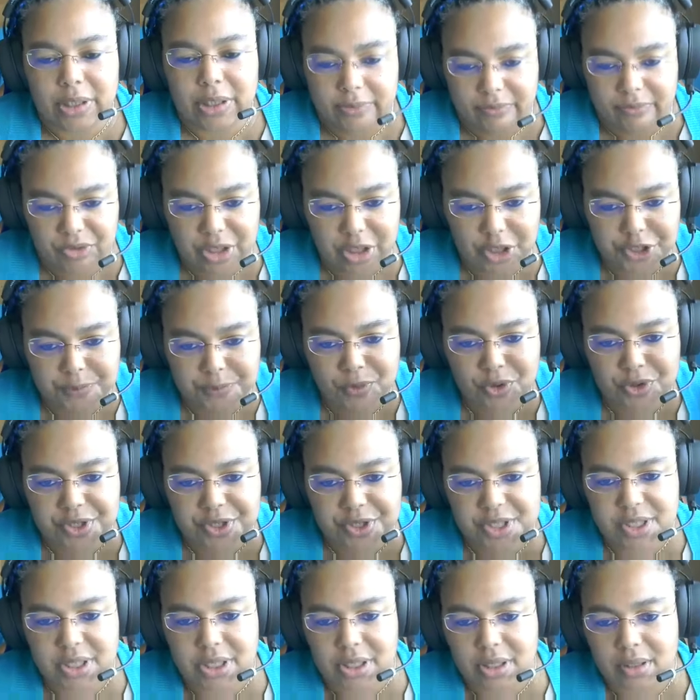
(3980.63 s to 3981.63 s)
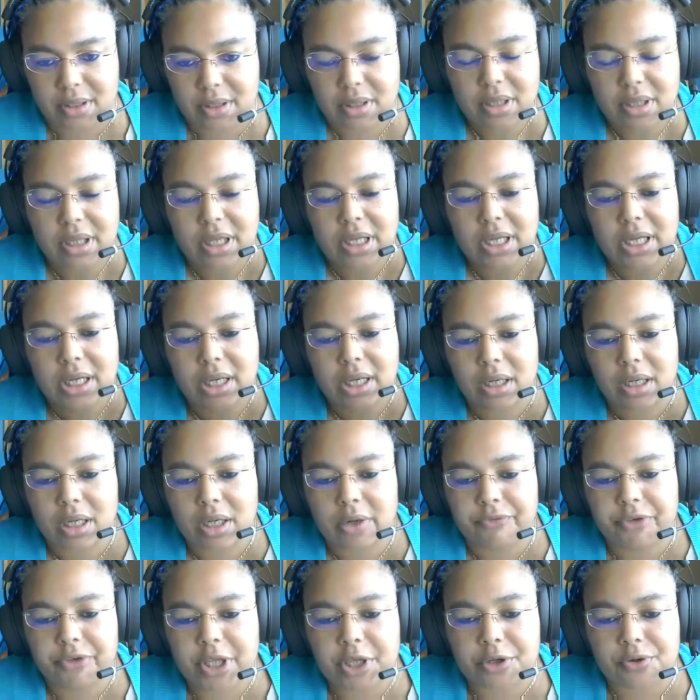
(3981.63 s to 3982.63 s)
with a small c,
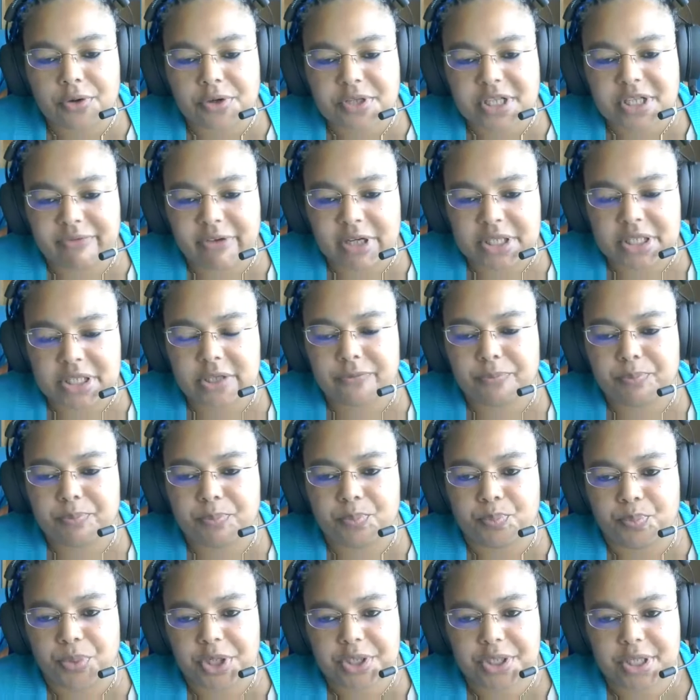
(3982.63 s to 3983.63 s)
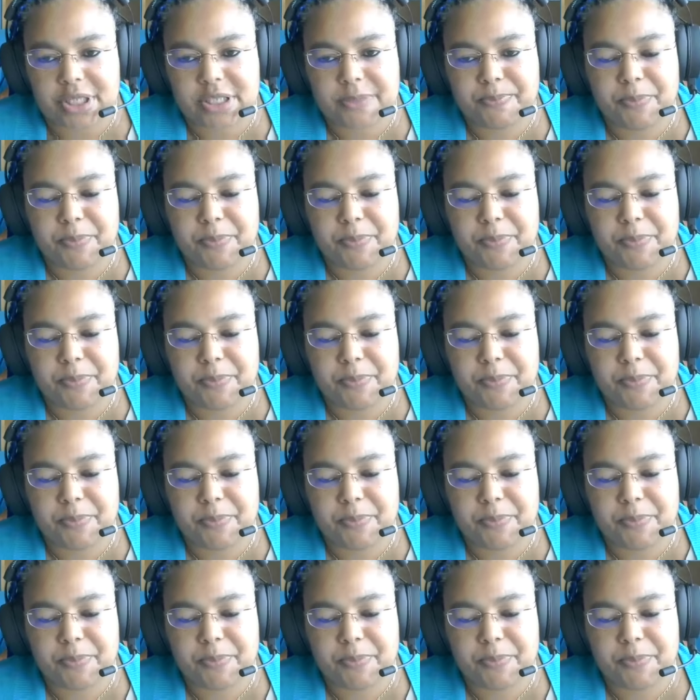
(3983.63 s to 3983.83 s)
very conservative politics,